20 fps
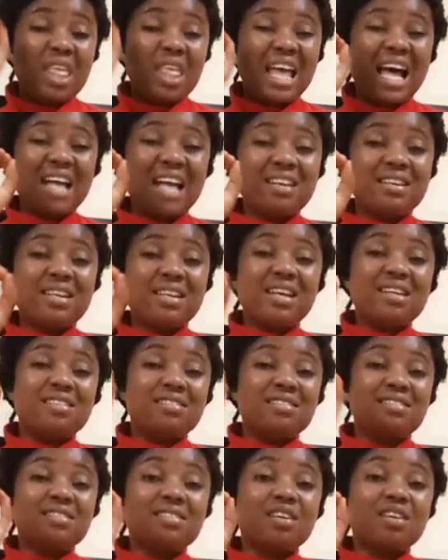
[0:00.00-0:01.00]
and then
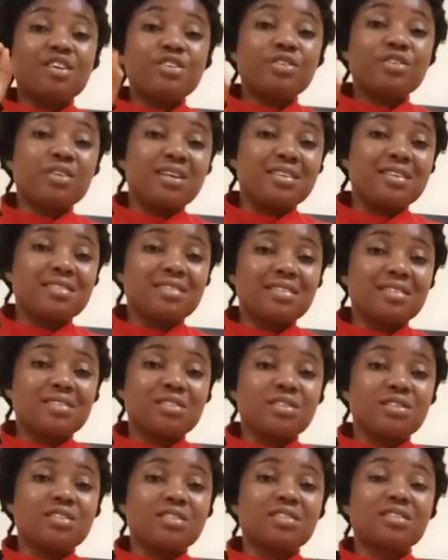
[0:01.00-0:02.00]
tell your
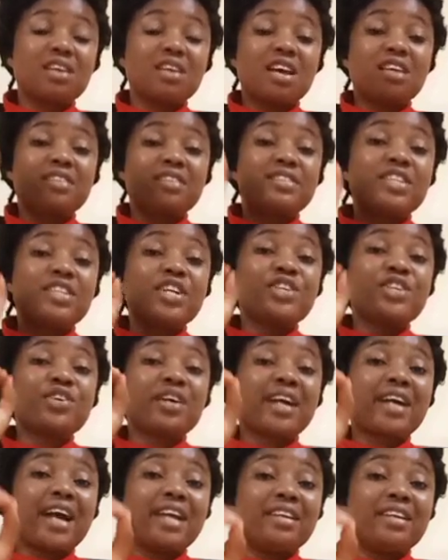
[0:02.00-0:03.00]
ancestors, tell your
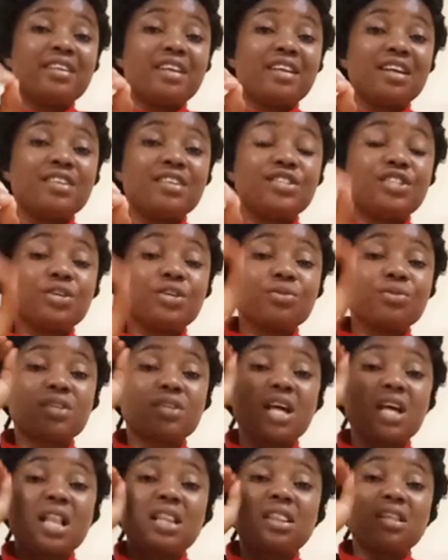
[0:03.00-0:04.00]
guiding angels,
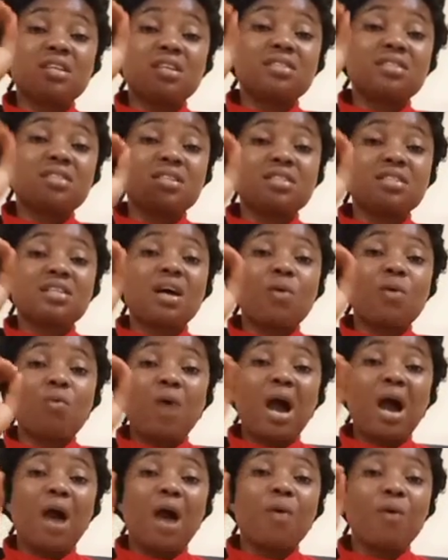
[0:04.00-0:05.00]
this is
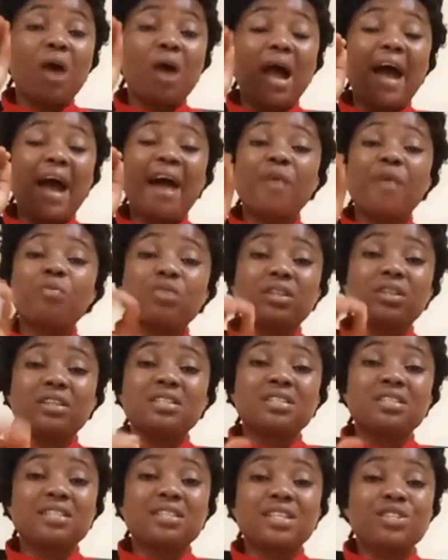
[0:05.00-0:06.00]
how I want
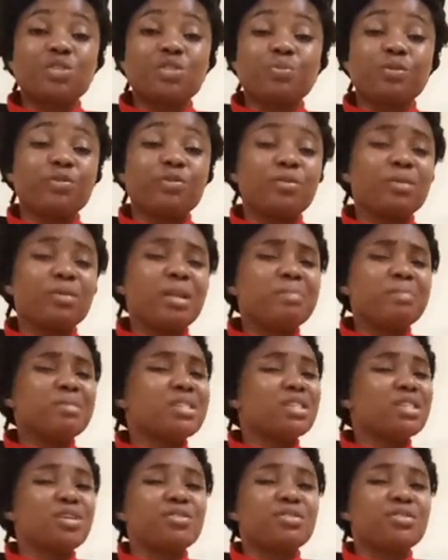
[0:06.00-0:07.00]
this year to be. For let me
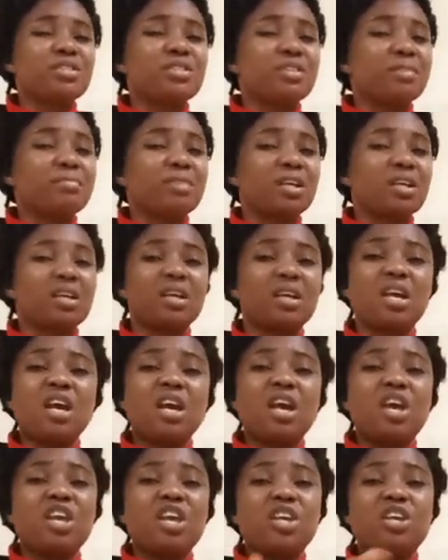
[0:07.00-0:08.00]
tell you something,
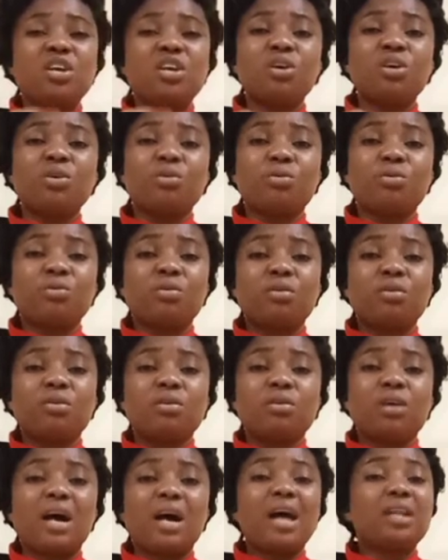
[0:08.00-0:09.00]
you
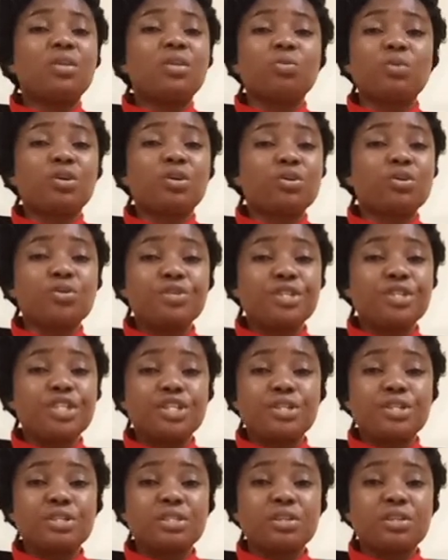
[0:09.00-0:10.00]
are the one holding
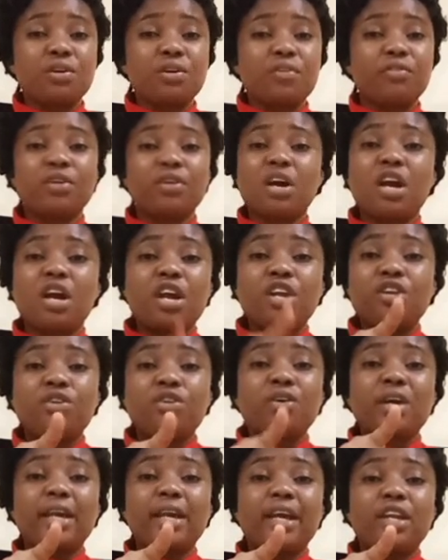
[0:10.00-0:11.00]
yourself.
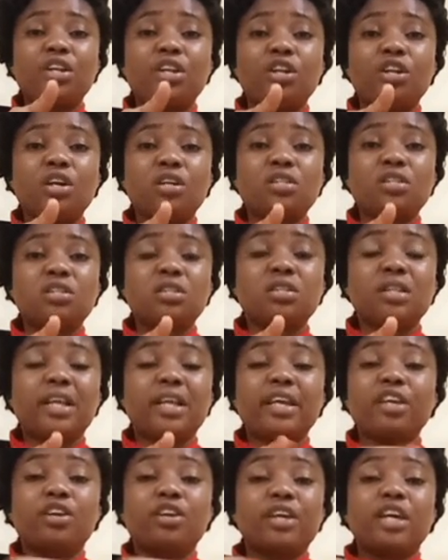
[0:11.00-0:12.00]
You cannot
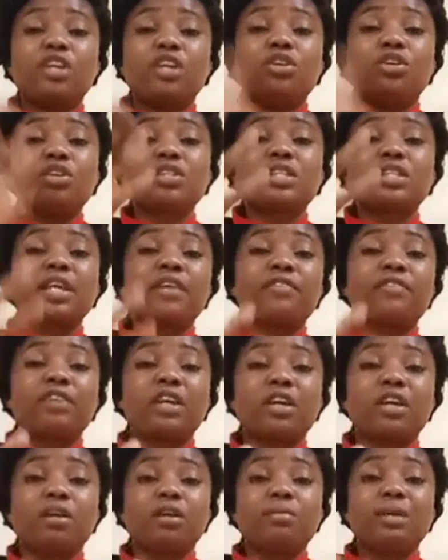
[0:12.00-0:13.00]
give a
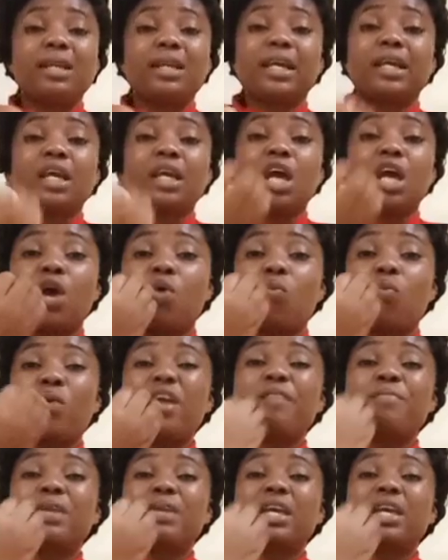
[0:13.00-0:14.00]
command. Like, we
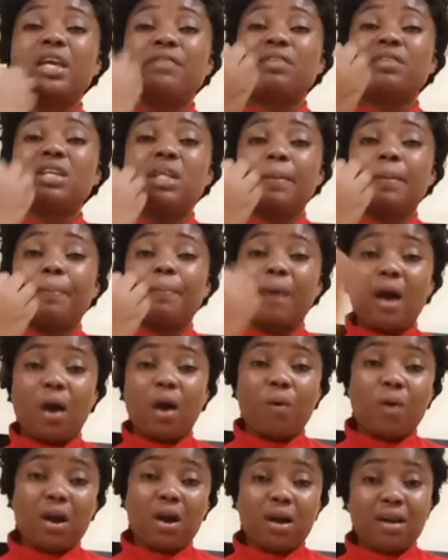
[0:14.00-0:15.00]
have been given the
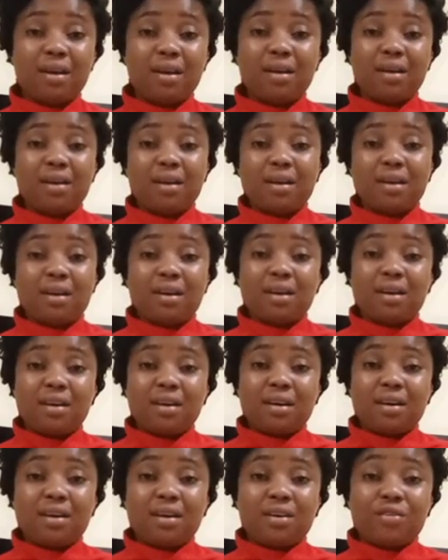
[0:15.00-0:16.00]
power.
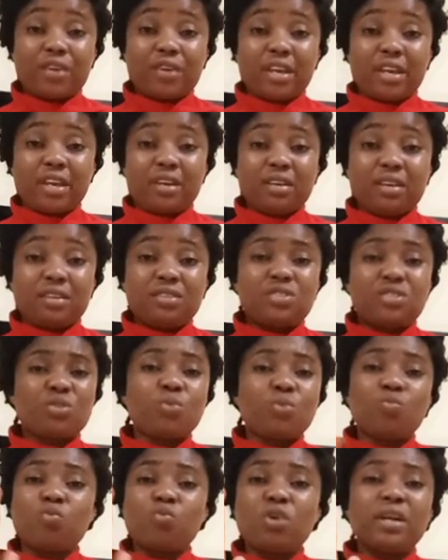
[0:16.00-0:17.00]
Okay,
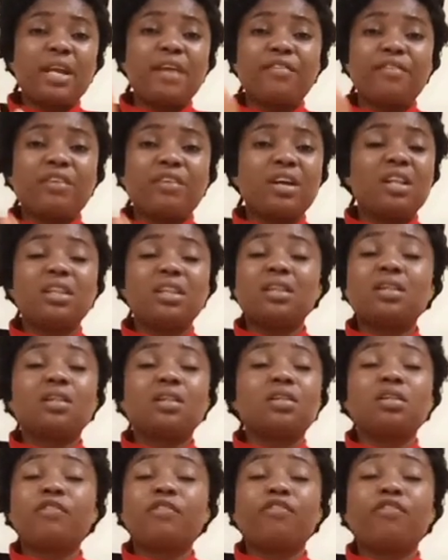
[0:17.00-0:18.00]
so whatever,
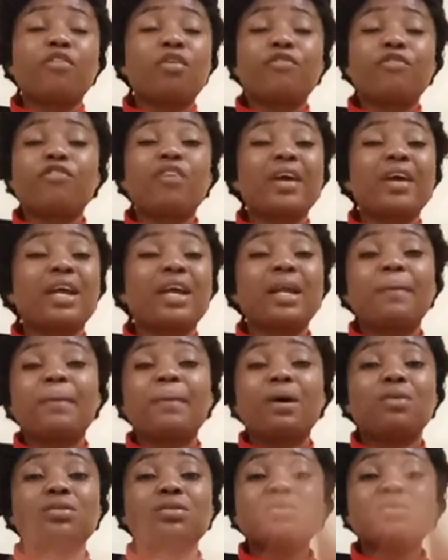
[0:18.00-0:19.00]
forget
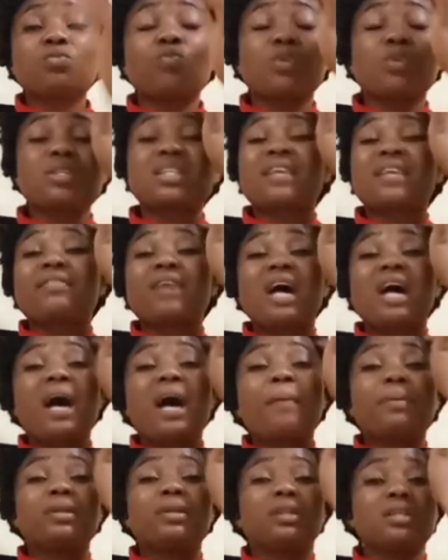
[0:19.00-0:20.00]
about whatever
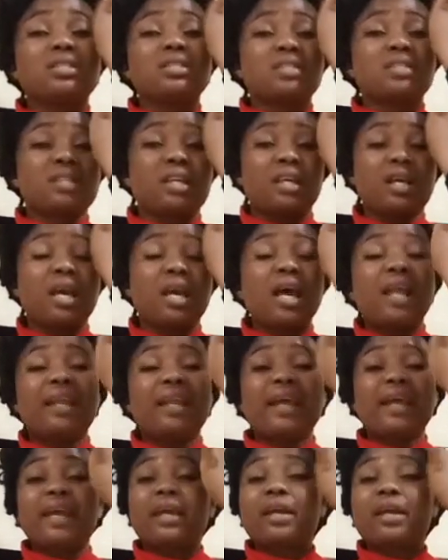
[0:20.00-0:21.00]
happened this year,
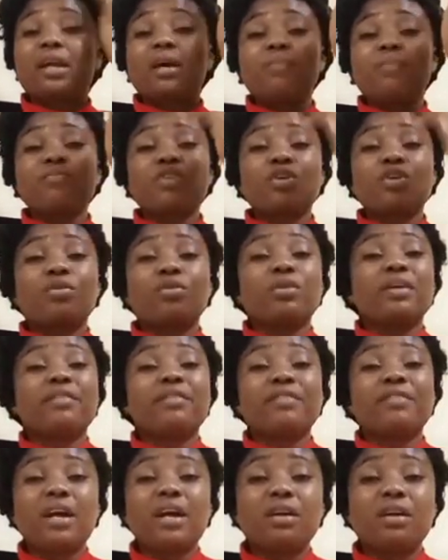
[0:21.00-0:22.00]
like
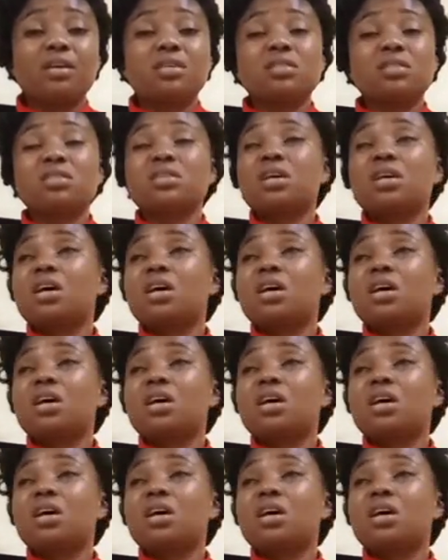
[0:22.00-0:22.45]
coronavirus,